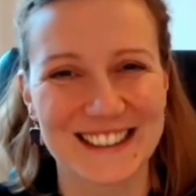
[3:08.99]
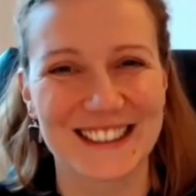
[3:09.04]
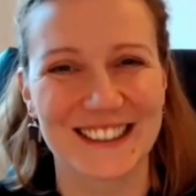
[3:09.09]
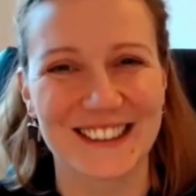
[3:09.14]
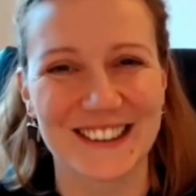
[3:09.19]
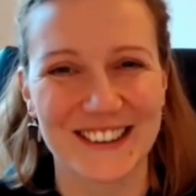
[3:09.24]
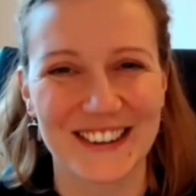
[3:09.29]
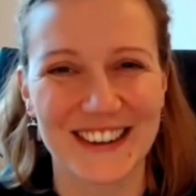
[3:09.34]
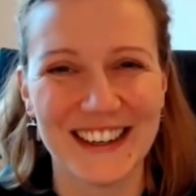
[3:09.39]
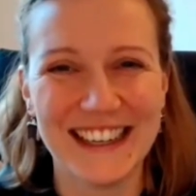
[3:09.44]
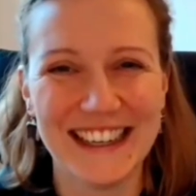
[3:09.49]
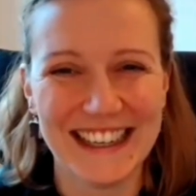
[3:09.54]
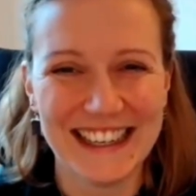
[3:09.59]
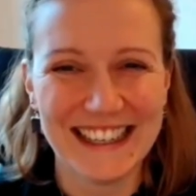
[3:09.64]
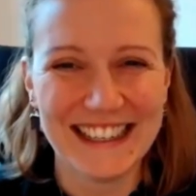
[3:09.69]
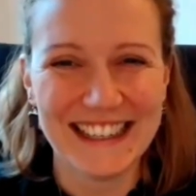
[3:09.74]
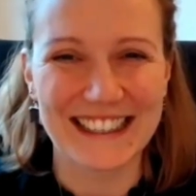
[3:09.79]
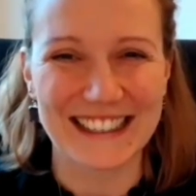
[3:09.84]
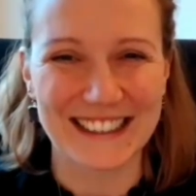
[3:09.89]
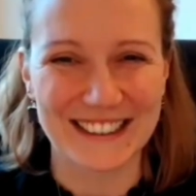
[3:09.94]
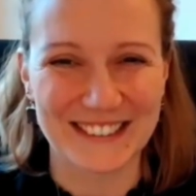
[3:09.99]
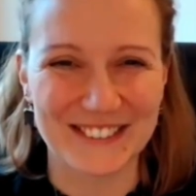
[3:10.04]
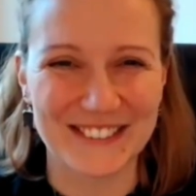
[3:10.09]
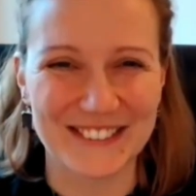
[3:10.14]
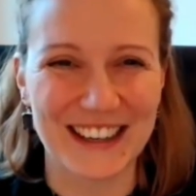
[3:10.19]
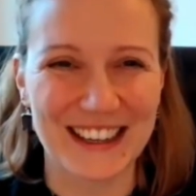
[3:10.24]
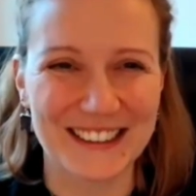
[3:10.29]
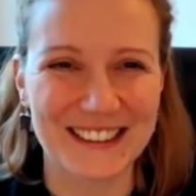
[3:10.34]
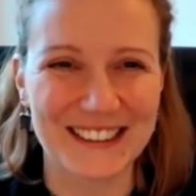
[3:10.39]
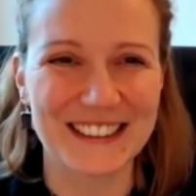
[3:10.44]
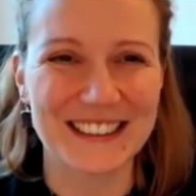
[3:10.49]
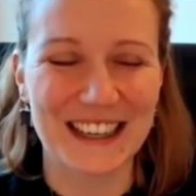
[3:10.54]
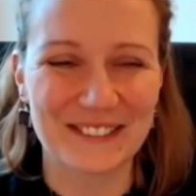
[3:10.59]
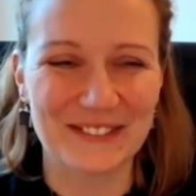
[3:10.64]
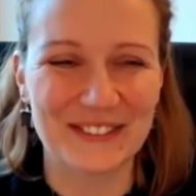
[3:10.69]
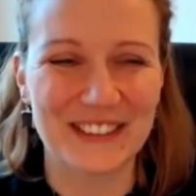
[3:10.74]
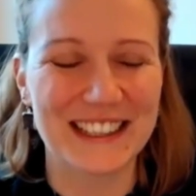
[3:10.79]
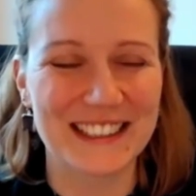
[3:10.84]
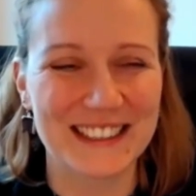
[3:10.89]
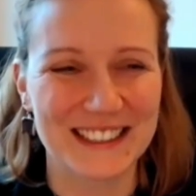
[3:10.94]
So I think
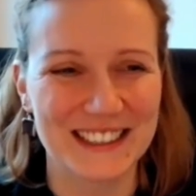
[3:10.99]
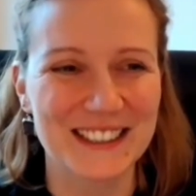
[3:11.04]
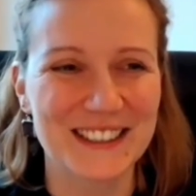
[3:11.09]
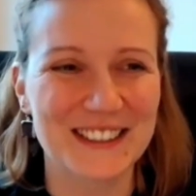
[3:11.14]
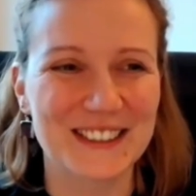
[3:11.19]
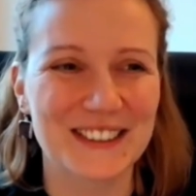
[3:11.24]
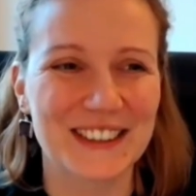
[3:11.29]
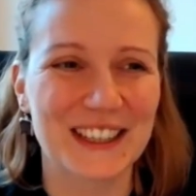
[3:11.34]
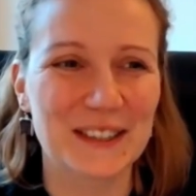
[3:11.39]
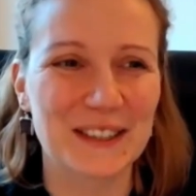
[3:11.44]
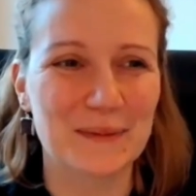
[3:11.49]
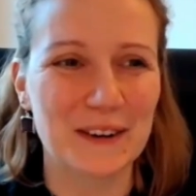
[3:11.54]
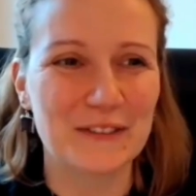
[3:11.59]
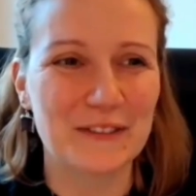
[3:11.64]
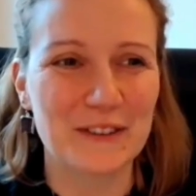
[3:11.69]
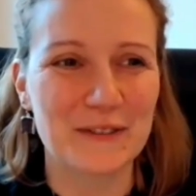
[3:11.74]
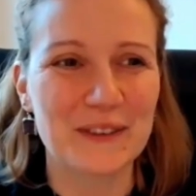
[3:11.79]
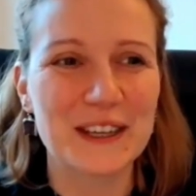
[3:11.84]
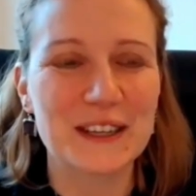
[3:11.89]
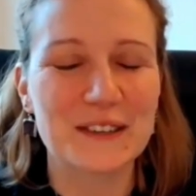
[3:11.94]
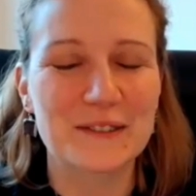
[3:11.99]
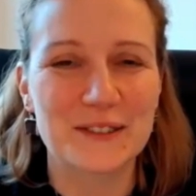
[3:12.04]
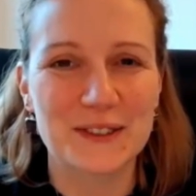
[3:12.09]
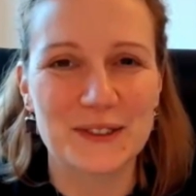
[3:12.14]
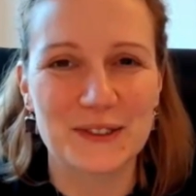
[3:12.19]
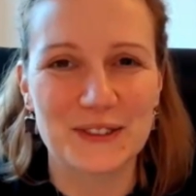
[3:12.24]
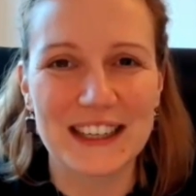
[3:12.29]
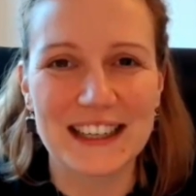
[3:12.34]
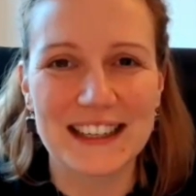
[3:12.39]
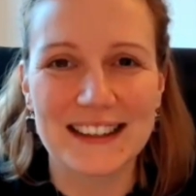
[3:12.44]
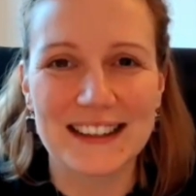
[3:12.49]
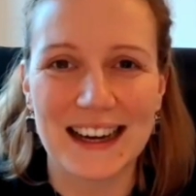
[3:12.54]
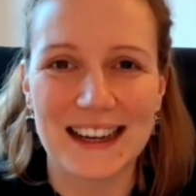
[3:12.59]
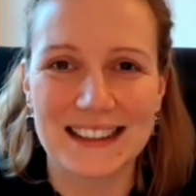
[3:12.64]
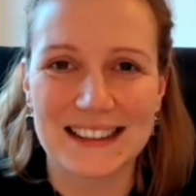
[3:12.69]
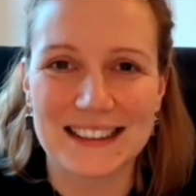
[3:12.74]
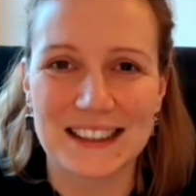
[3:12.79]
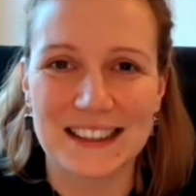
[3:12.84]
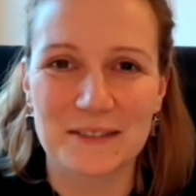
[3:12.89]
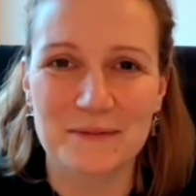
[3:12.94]
that plays into it. But for me, it was really
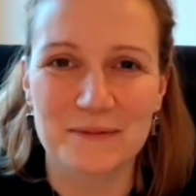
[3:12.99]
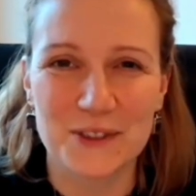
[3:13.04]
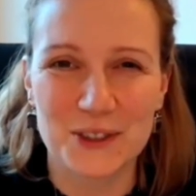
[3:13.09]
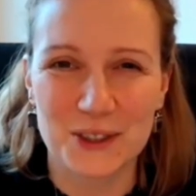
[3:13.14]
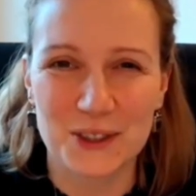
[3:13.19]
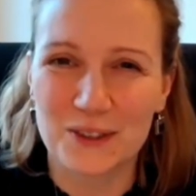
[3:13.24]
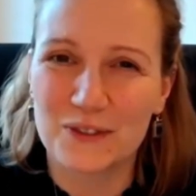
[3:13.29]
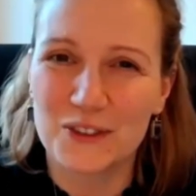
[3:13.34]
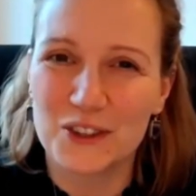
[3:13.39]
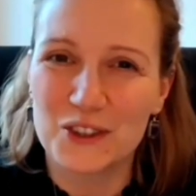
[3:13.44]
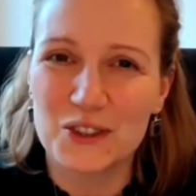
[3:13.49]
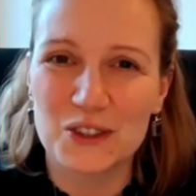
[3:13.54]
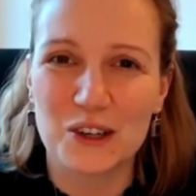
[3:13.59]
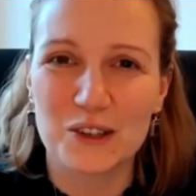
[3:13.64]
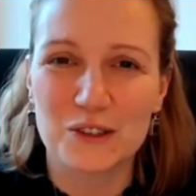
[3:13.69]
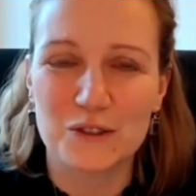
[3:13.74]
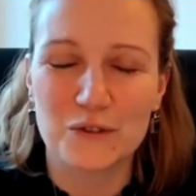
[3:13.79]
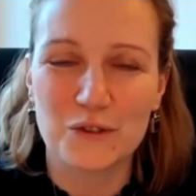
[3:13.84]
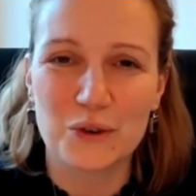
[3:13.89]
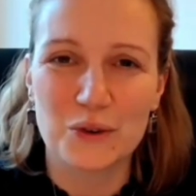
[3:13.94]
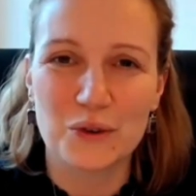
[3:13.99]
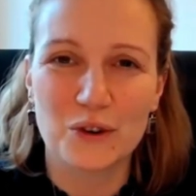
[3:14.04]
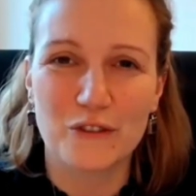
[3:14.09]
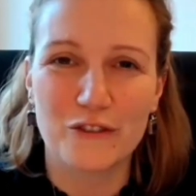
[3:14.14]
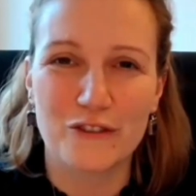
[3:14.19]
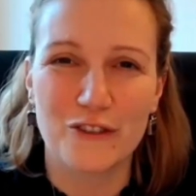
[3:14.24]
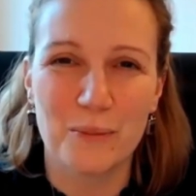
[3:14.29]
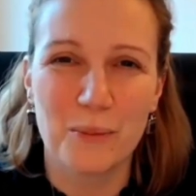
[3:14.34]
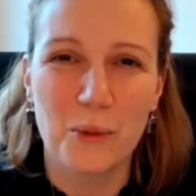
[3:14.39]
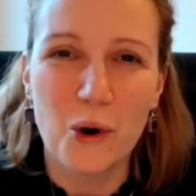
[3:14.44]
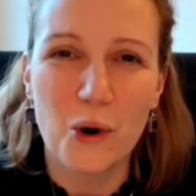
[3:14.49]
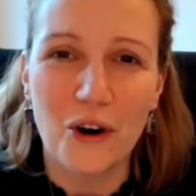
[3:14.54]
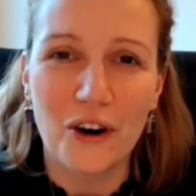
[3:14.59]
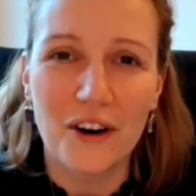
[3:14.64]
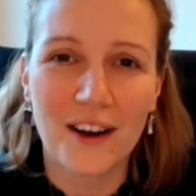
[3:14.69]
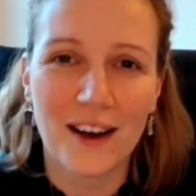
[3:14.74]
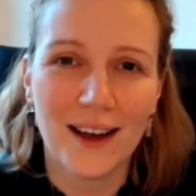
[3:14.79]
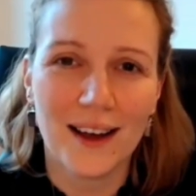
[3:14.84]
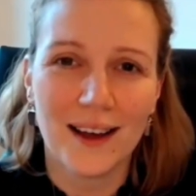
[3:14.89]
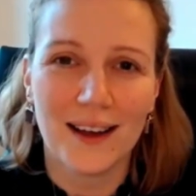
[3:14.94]
that sort of the search for
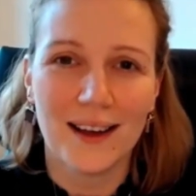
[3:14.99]
more.